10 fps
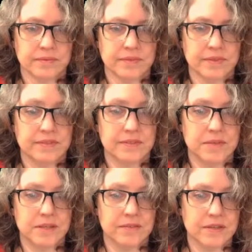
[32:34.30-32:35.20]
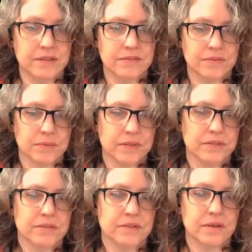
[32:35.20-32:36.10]
It's something of his for
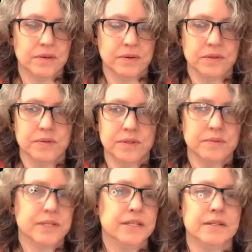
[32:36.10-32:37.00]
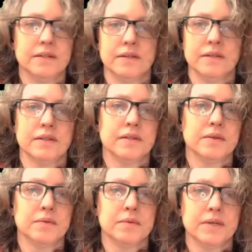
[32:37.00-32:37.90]
once. Oh, you know what we
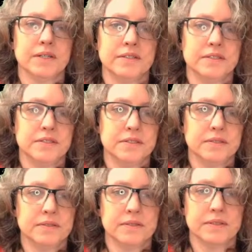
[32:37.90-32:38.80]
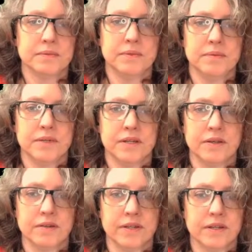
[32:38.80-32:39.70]
want to do? We want to
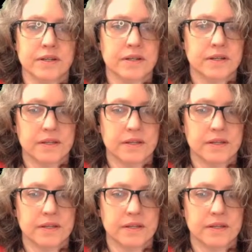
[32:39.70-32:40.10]
go here.